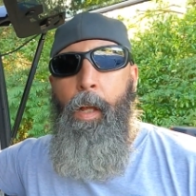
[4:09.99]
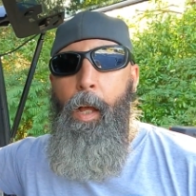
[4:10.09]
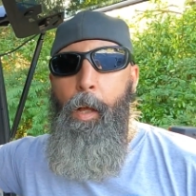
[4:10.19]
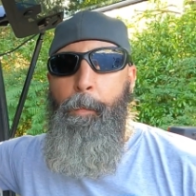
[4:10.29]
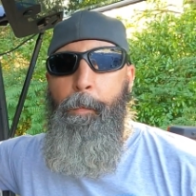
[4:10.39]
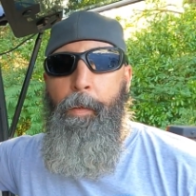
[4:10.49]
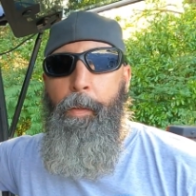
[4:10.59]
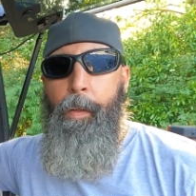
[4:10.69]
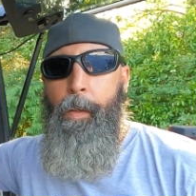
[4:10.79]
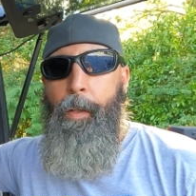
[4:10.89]
Don't
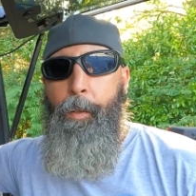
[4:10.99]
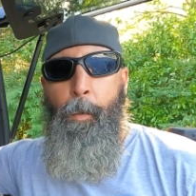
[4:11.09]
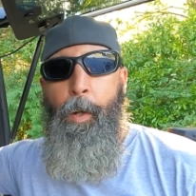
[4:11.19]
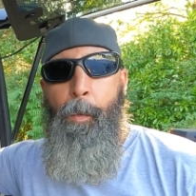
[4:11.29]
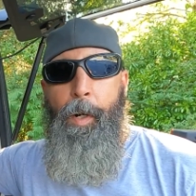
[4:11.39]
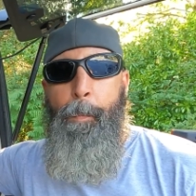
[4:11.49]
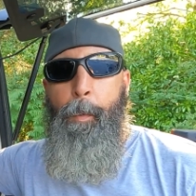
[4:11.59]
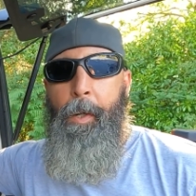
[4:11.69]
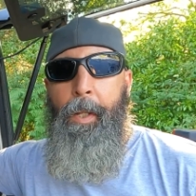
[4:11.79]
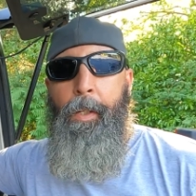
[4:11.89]
know where to put